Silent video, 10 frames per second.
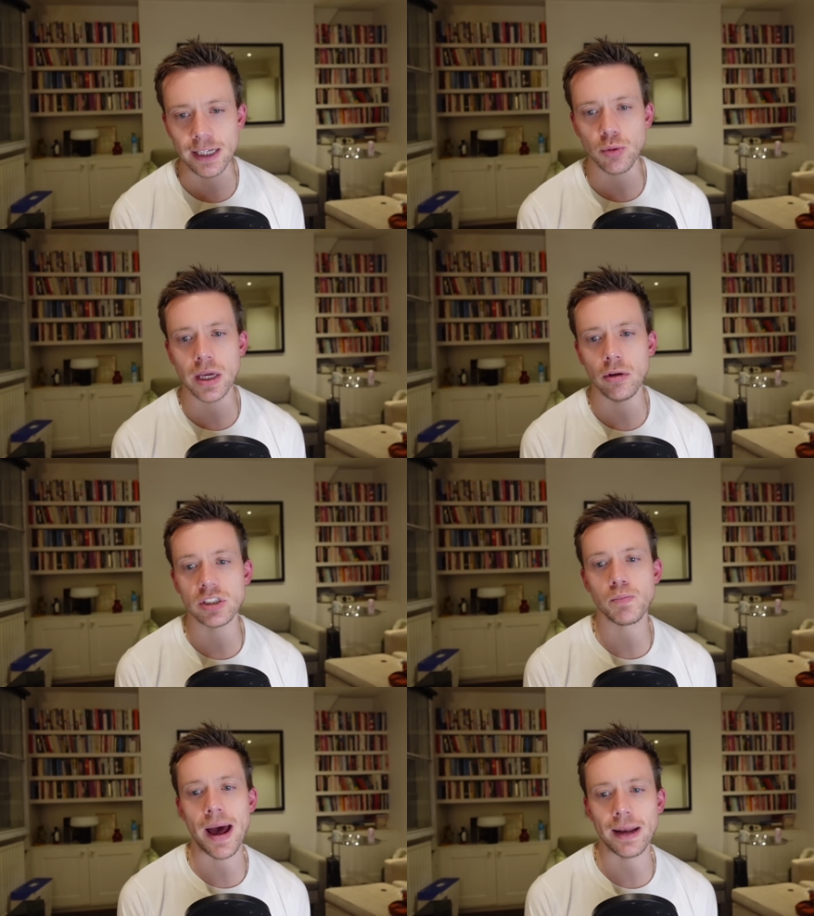were killed as
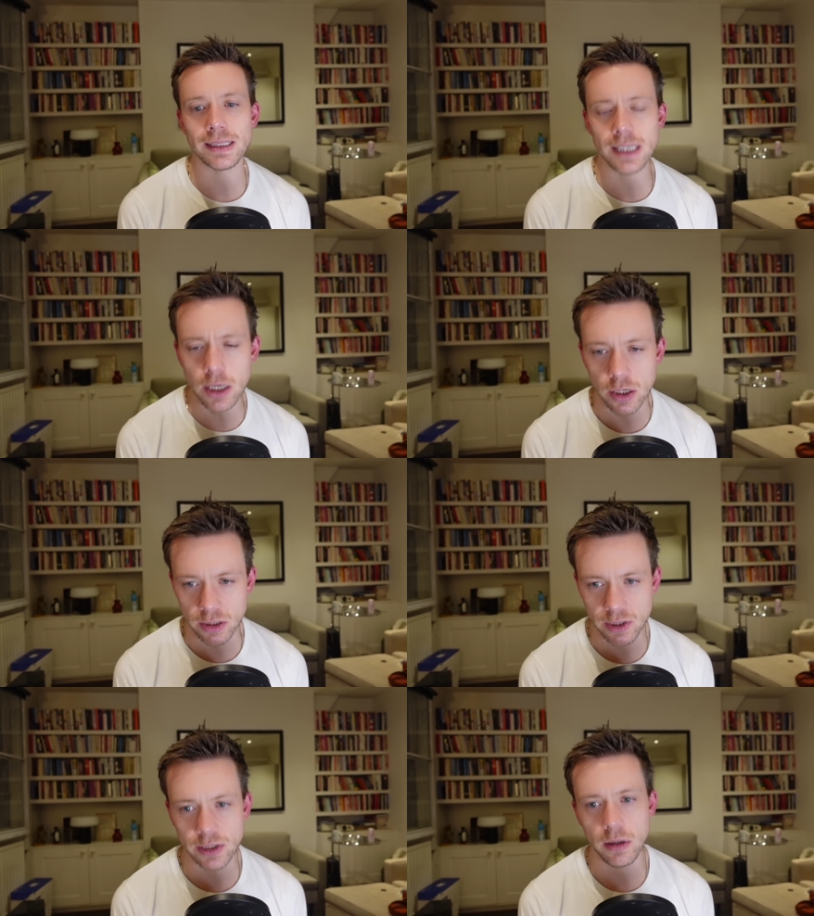
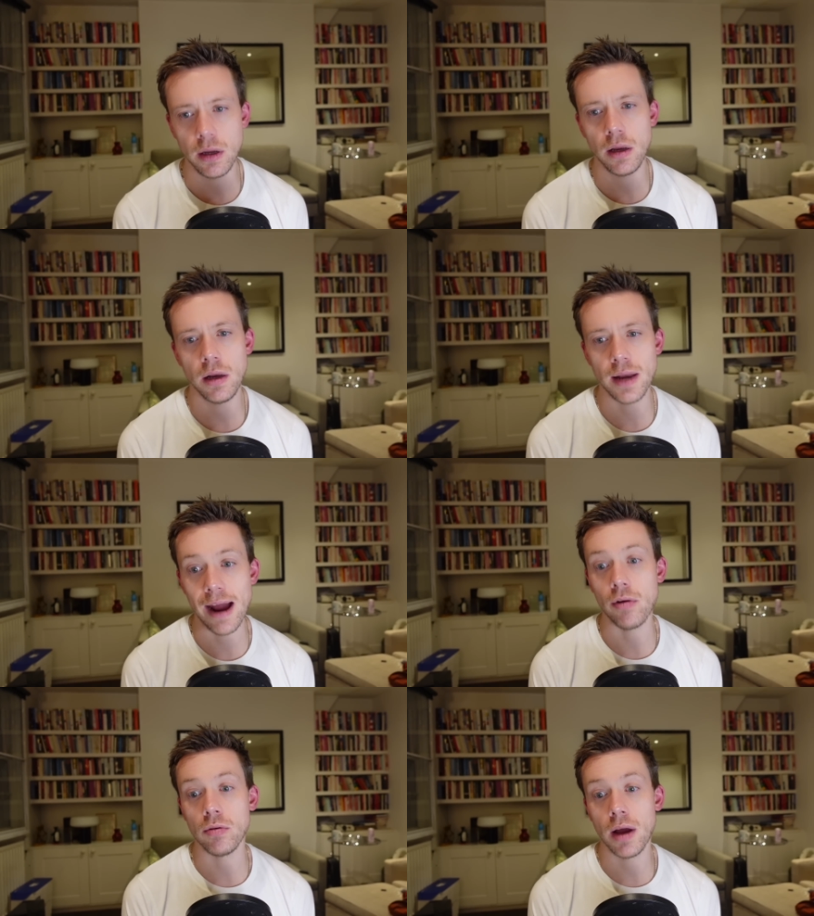Palestinians
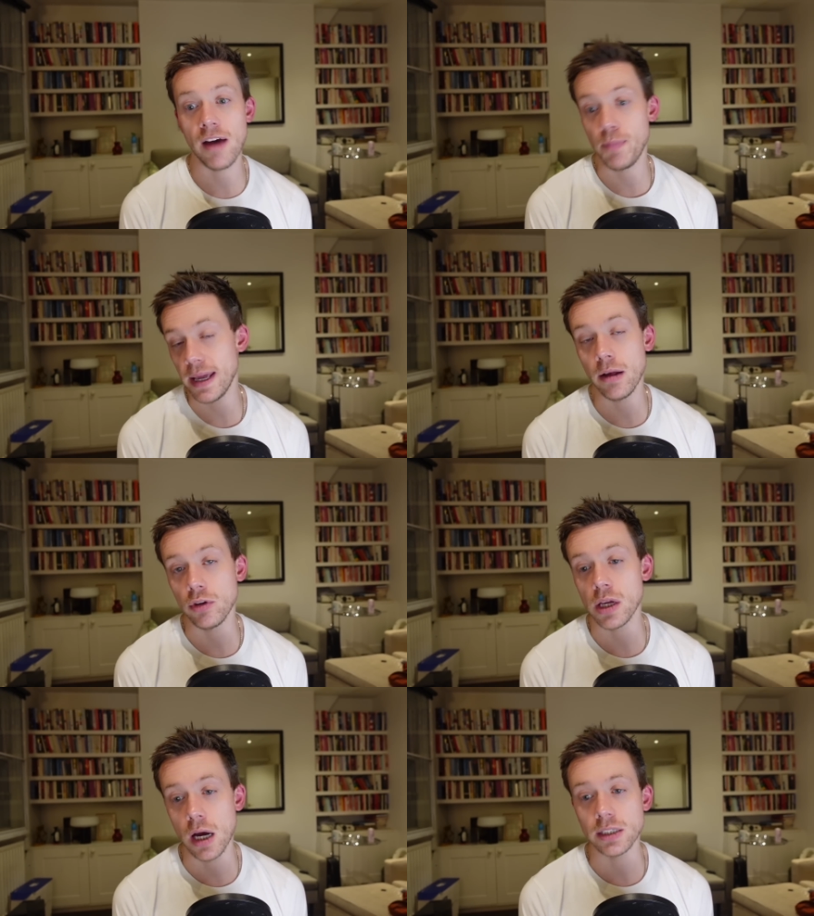now have been killed in
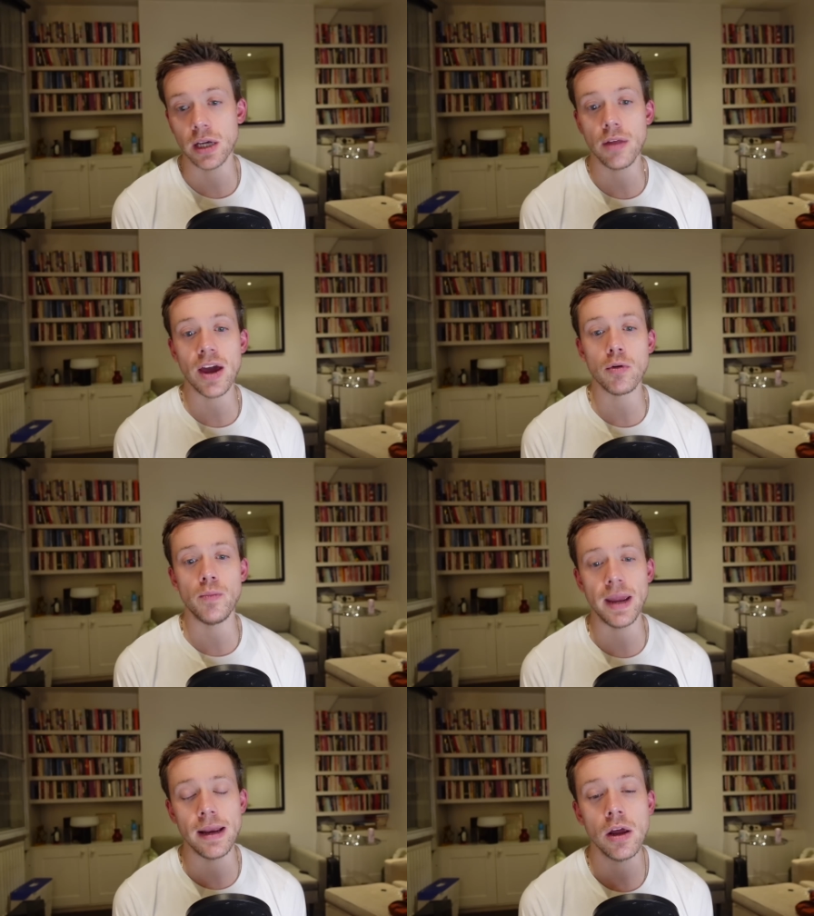Gaza, that would
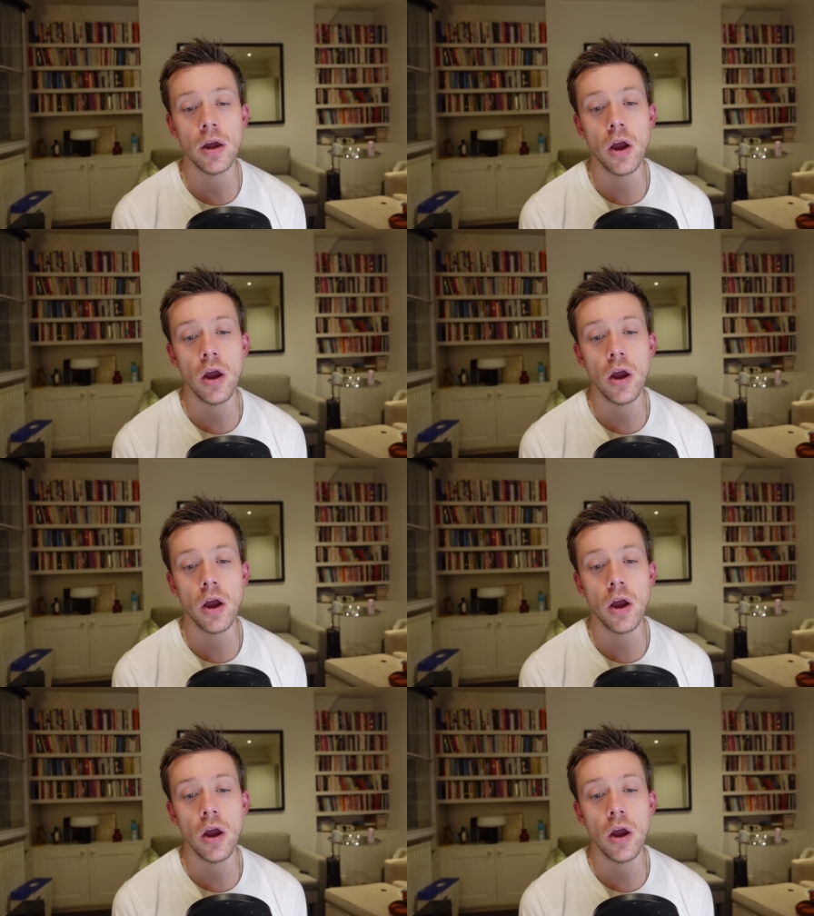mean